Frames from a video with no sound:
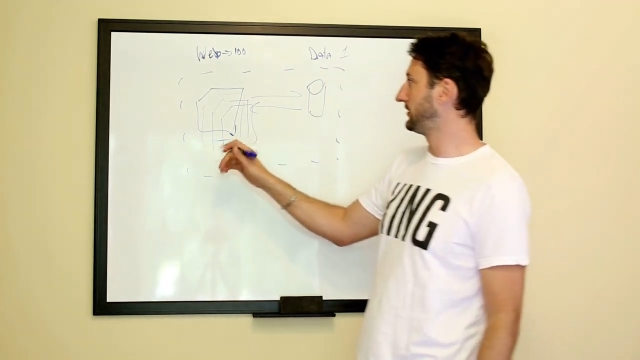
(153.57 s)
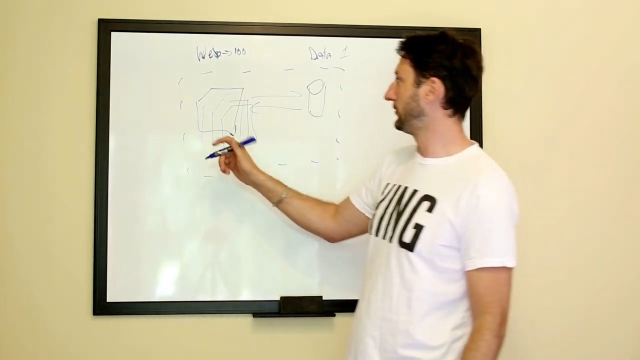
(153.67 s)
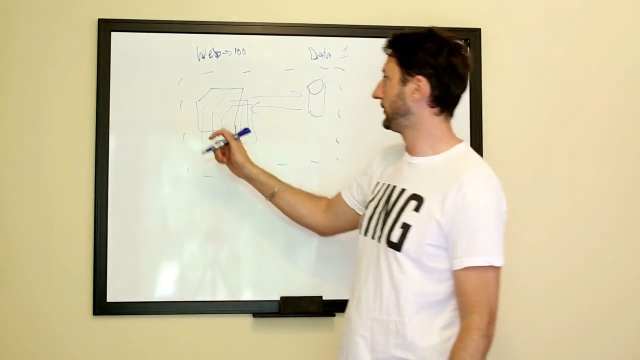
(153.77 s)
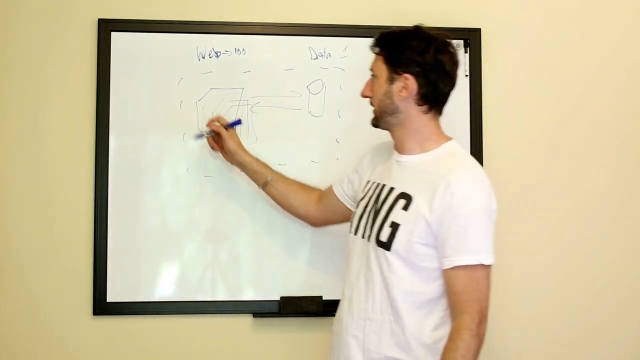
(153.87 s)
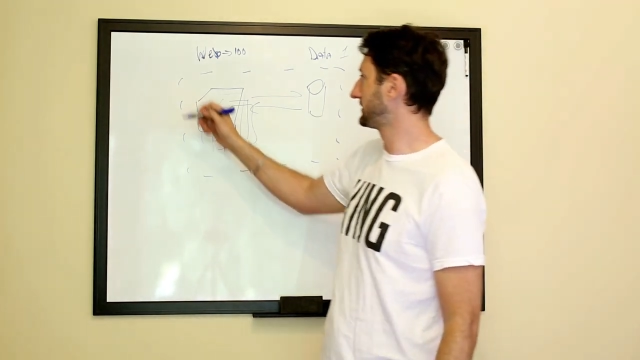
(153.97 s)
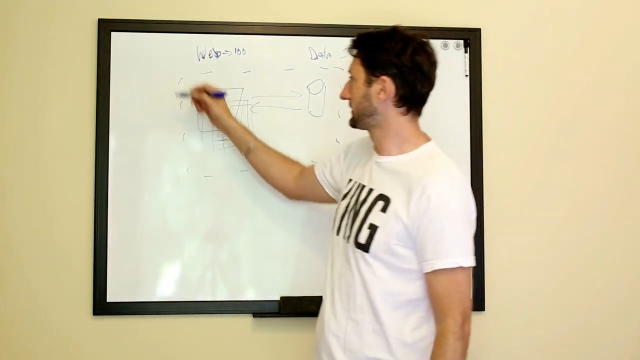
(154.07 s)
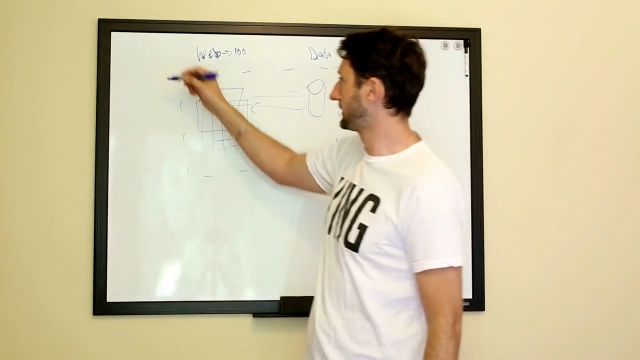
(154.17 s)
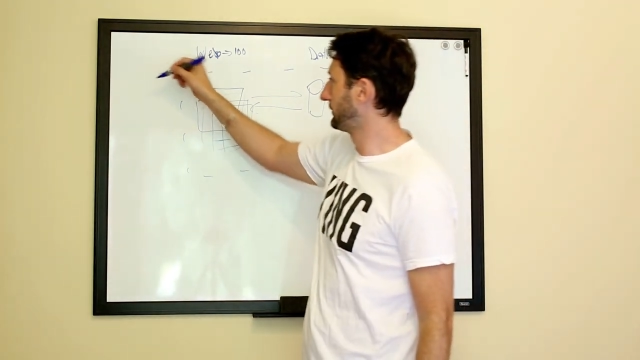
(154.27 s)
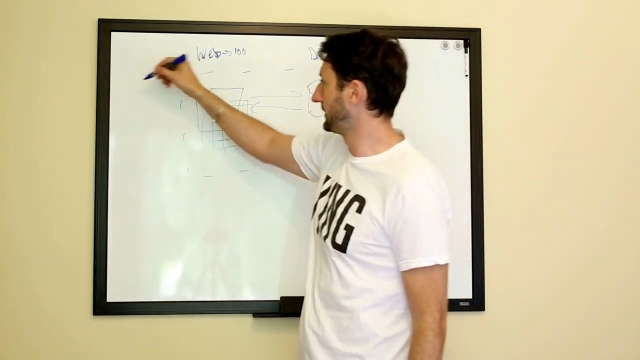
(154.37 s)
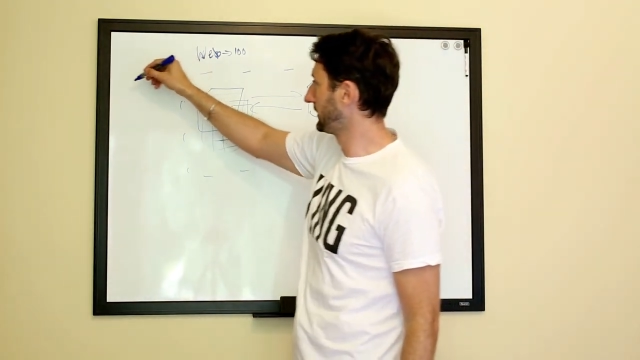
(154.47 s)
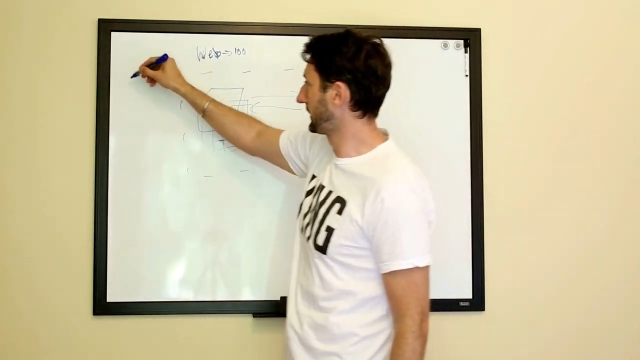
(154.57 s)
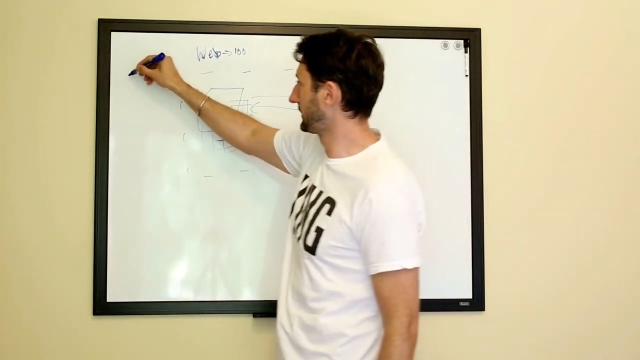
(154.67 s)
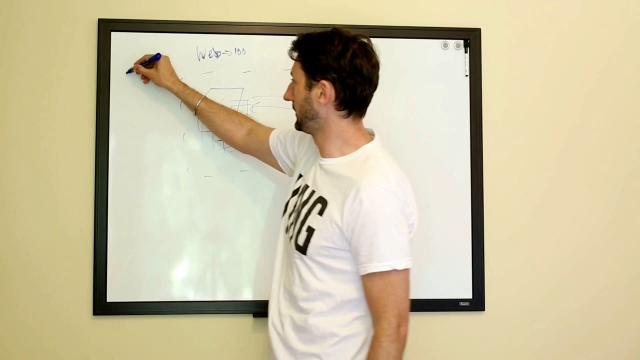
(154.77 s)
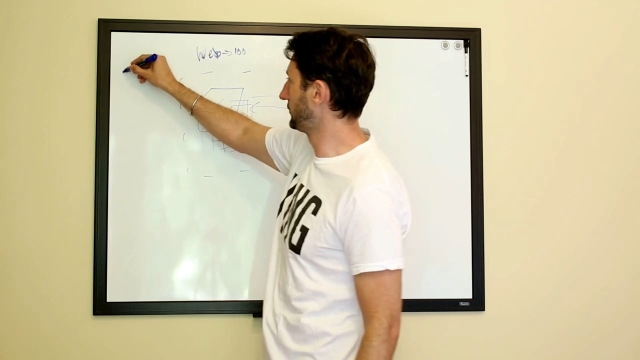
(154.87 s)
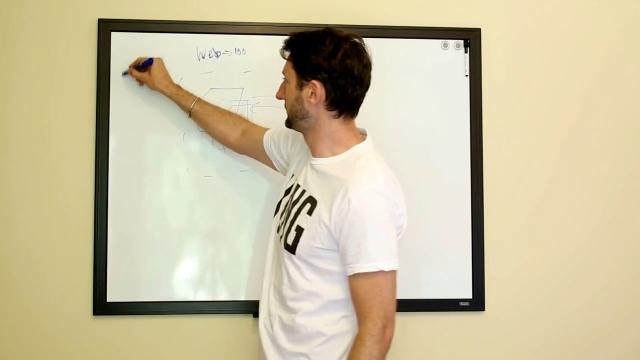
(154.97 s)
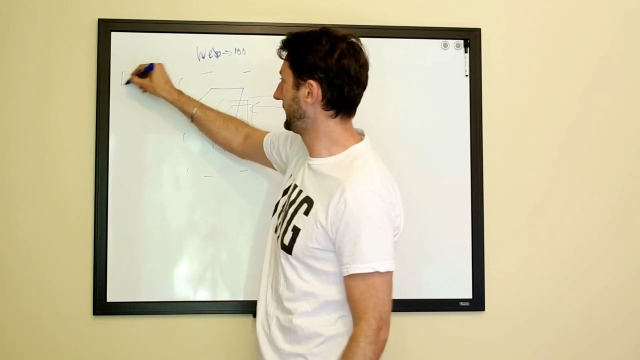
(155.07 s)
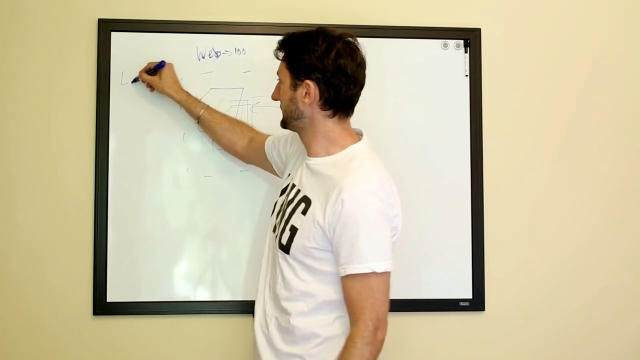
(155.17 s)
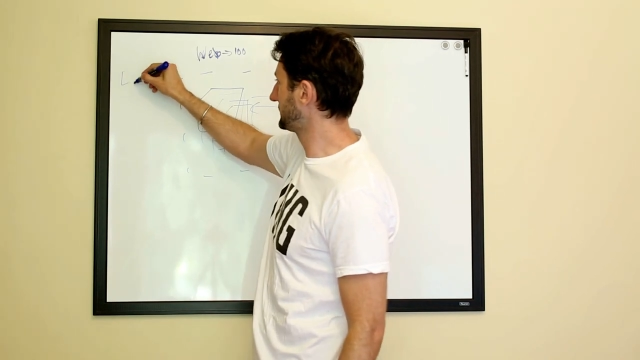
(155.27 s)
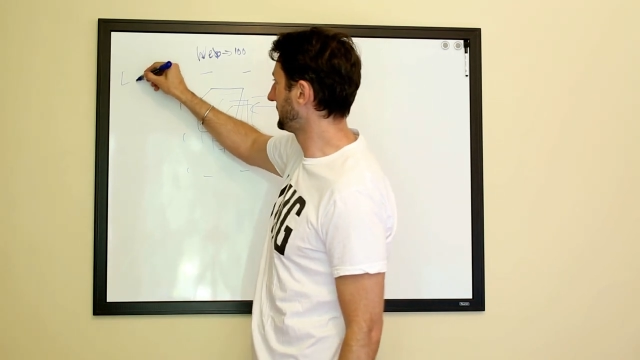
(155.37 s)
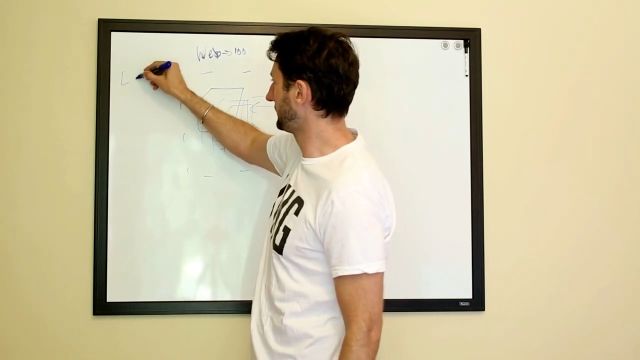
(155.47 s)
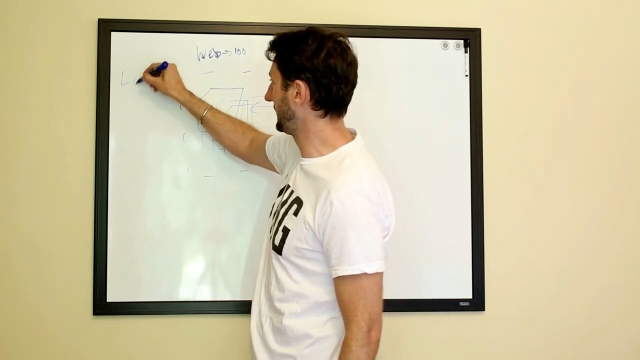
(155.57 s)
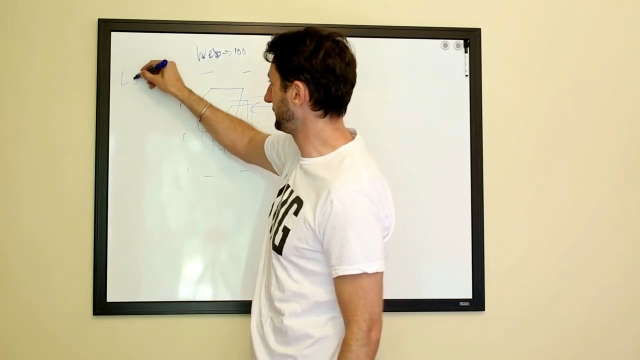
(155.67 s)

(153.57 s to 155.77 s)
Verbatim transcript: be doing is you're going to be like load testing your